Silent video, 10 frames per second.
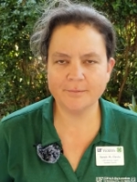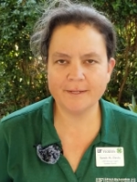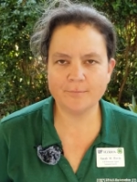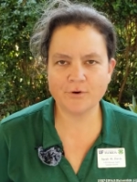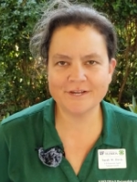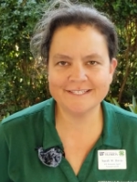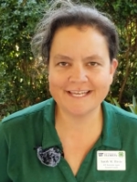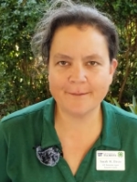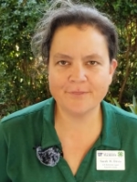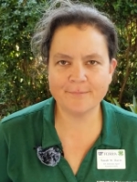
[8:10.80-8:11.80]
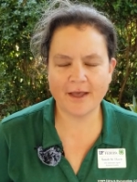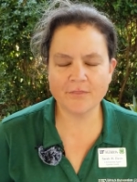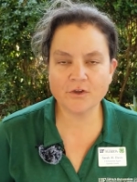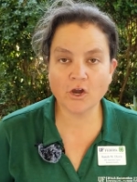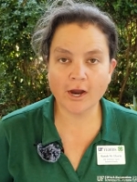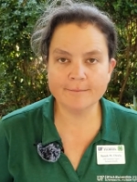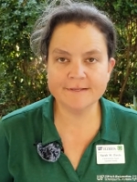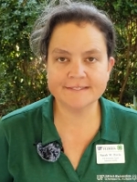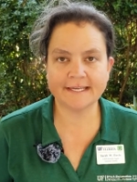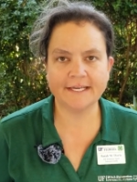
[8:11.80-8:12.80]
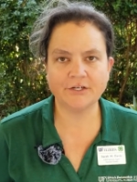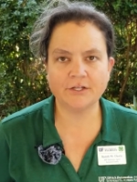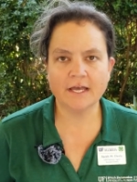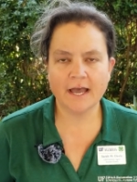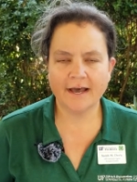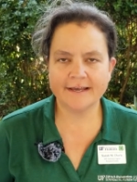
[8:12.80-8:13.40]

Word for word: bit more in depth about the carbon cycle.